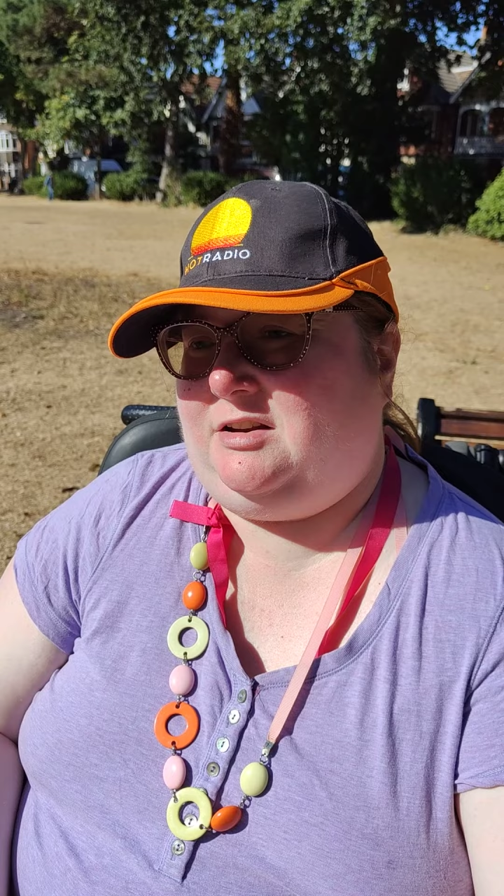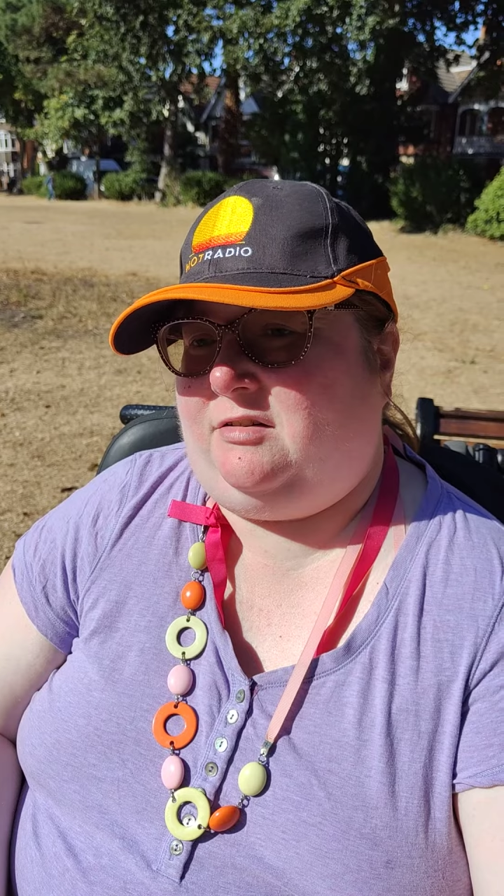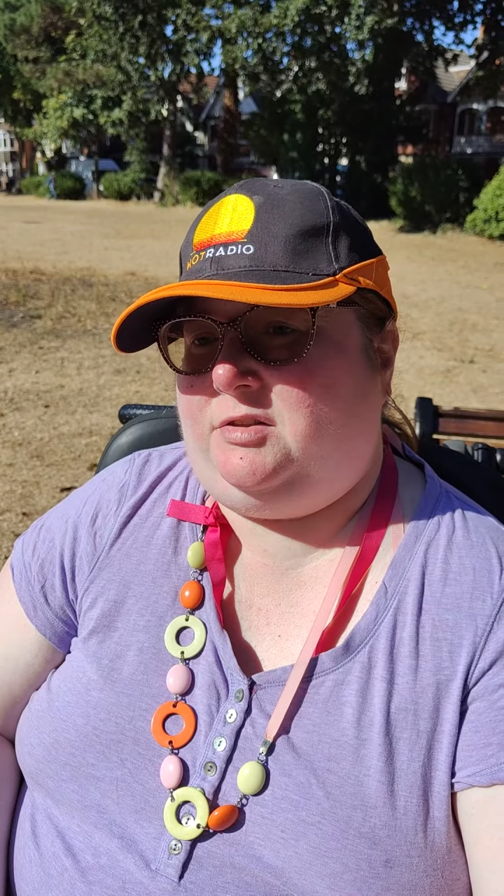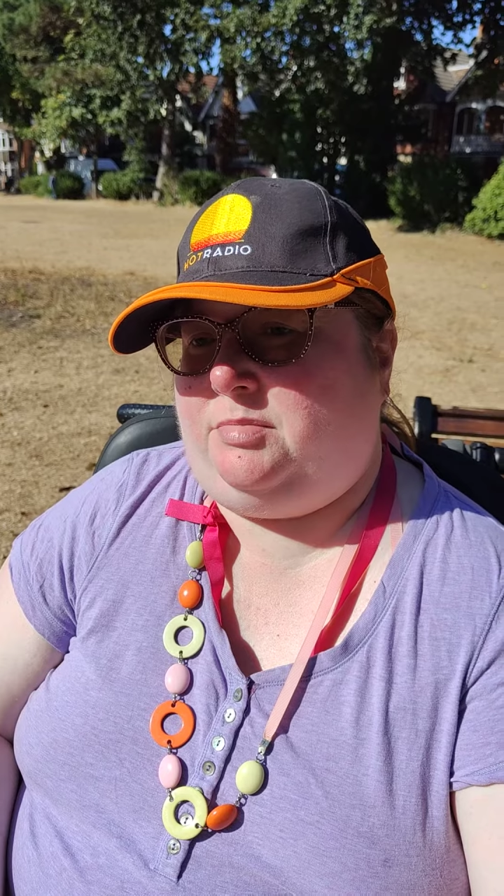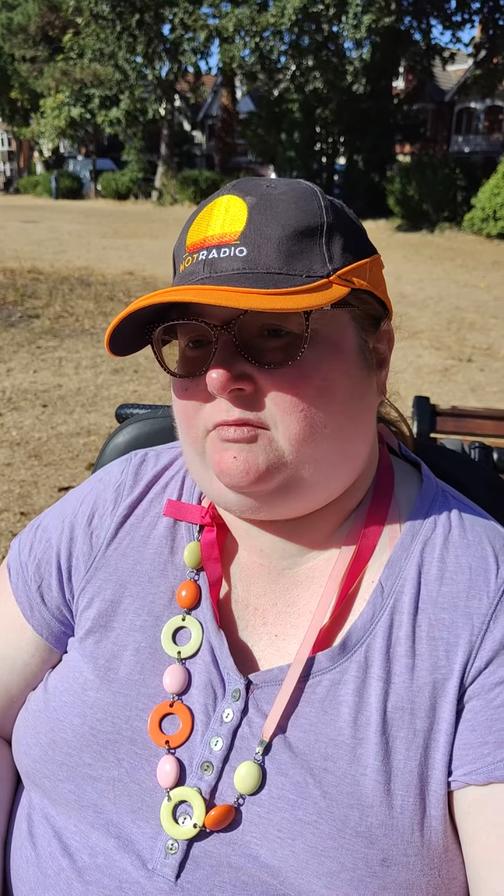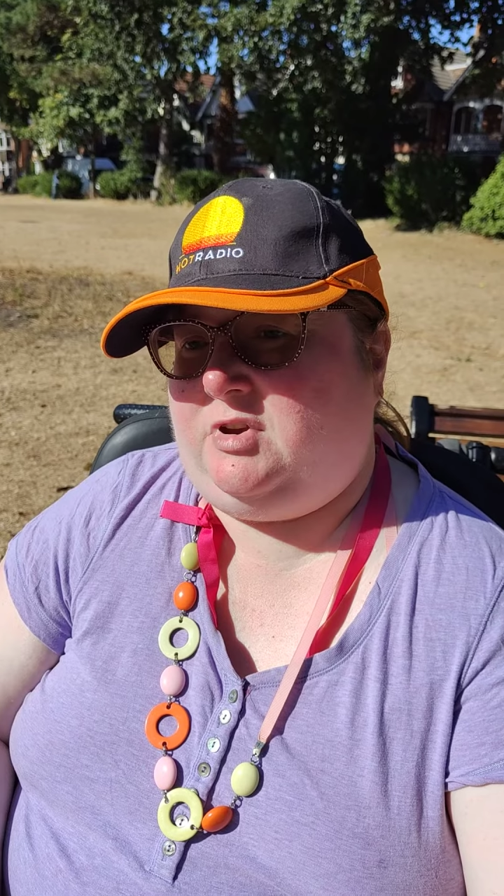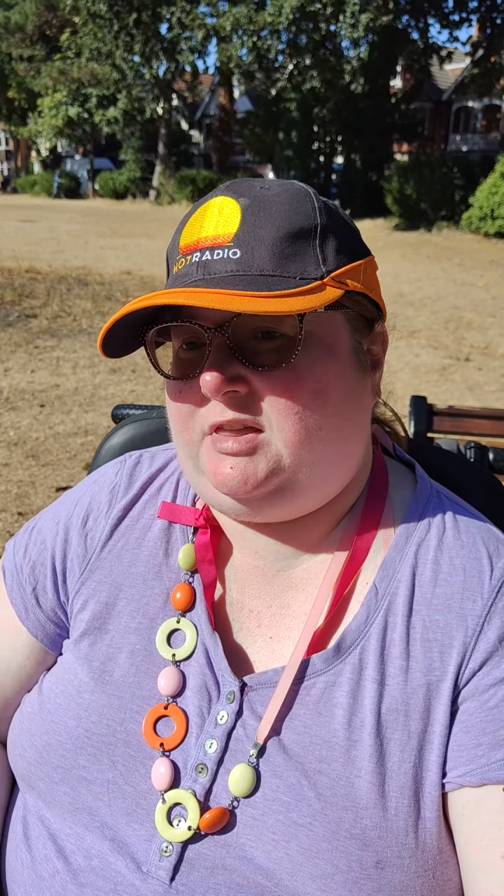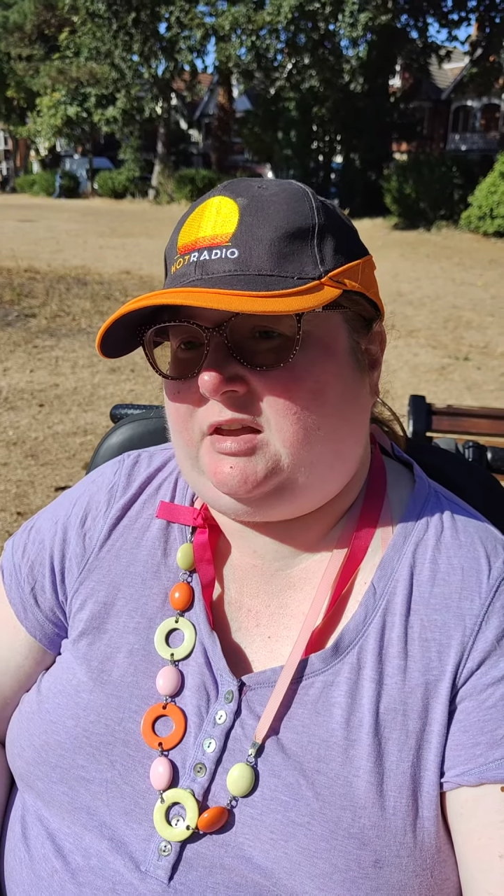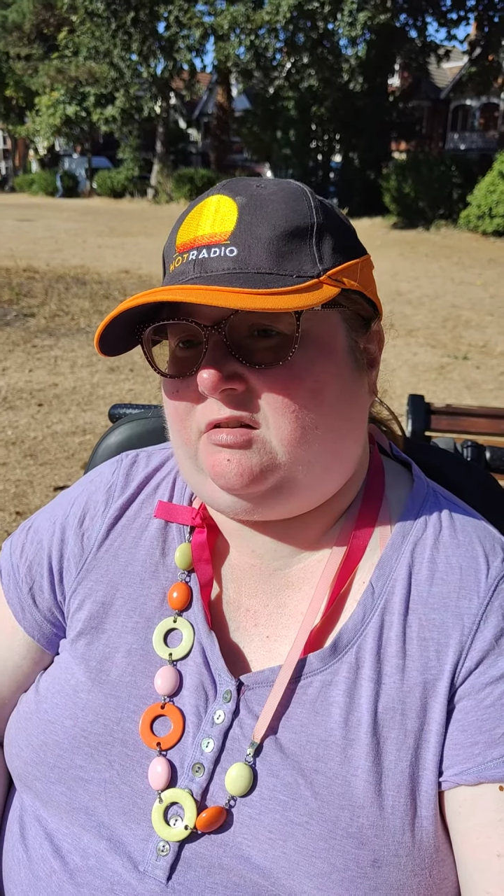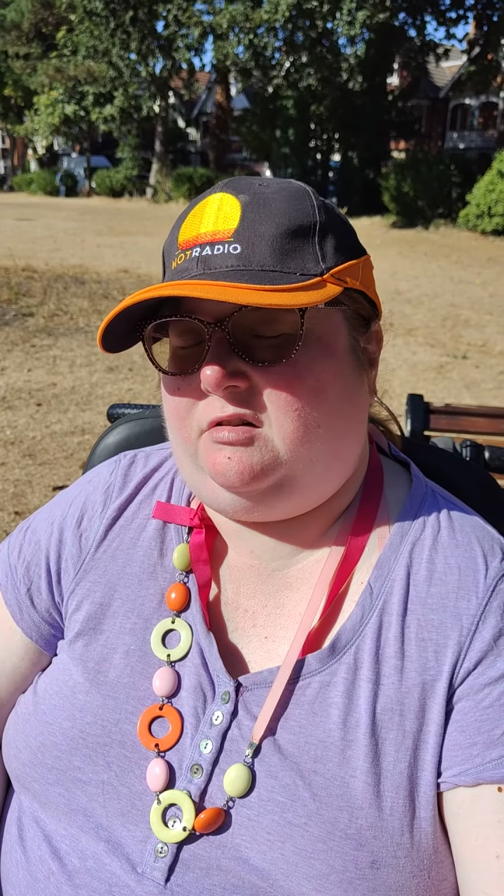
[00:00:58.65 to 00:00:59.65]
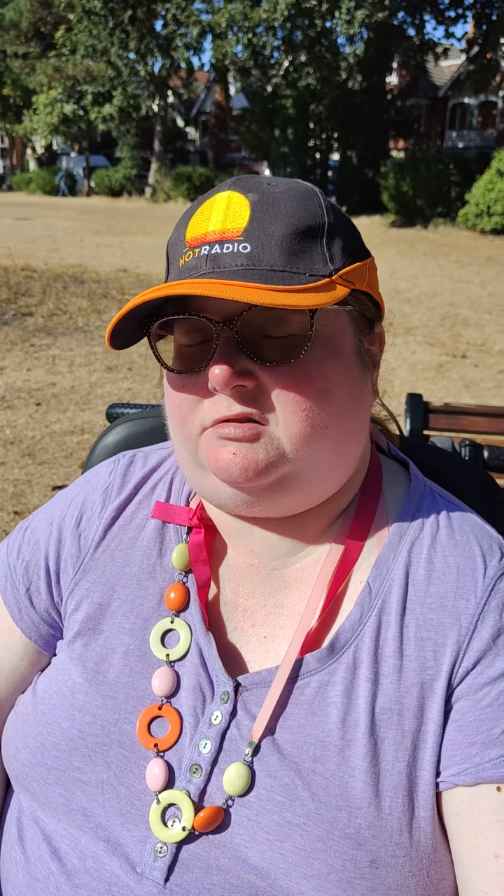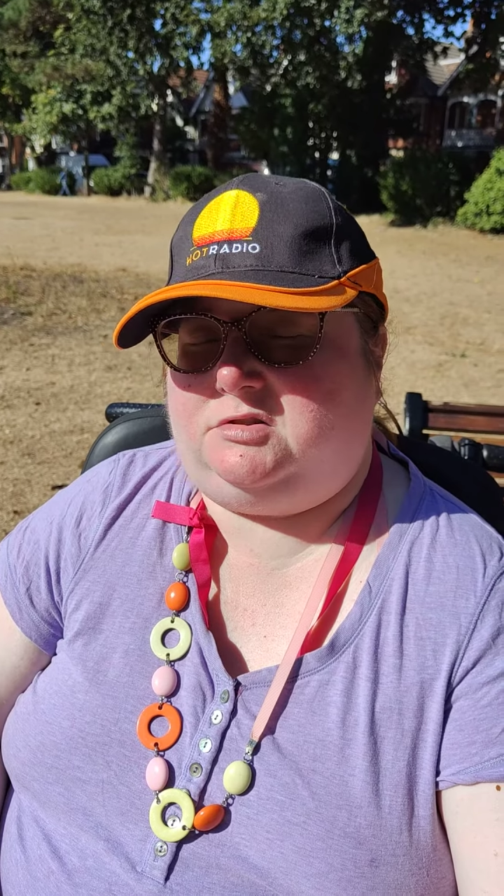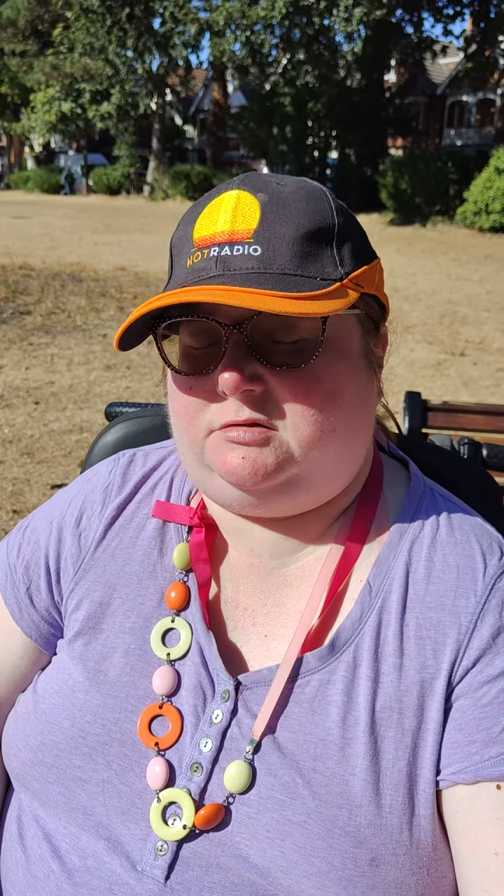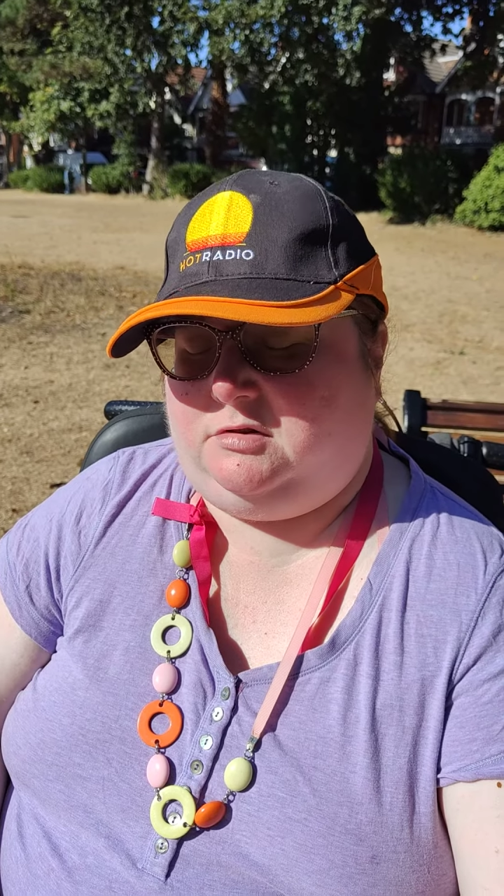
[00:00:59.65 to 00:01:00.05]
know, they've been really good.